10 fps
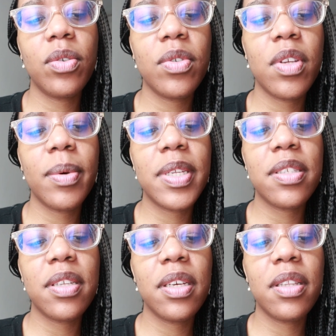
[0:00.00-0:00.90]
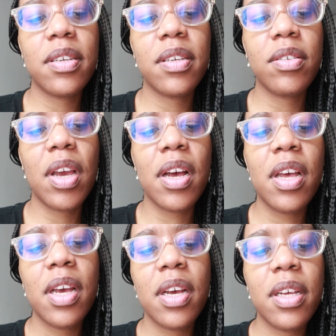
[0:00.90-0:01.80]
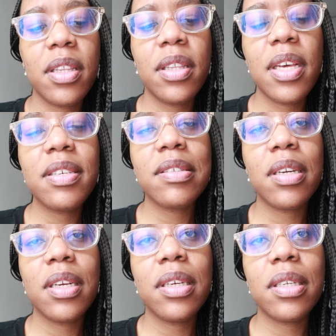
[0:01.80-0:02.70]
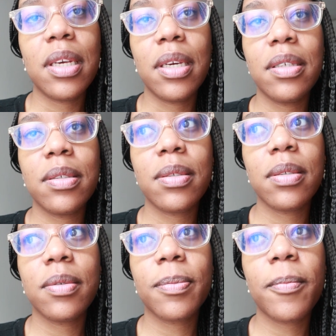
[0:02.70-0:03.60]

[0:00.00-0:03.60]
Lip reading: Tuesday, Wednesday, next 3 days.